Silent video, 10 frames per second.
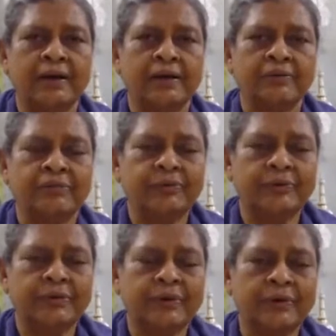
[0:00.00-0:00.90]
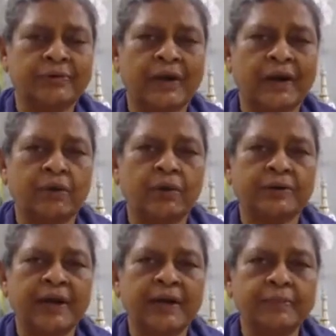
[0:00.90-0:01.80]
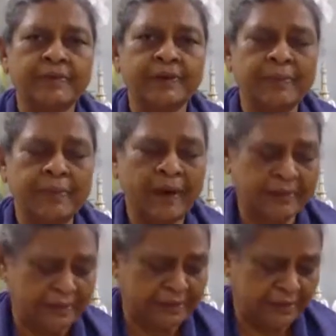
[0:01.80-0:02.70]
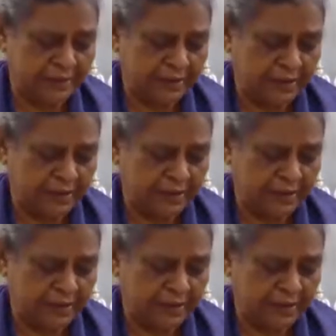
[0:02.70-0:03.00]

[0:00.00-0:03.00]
In future, they are called 10 precept mothers.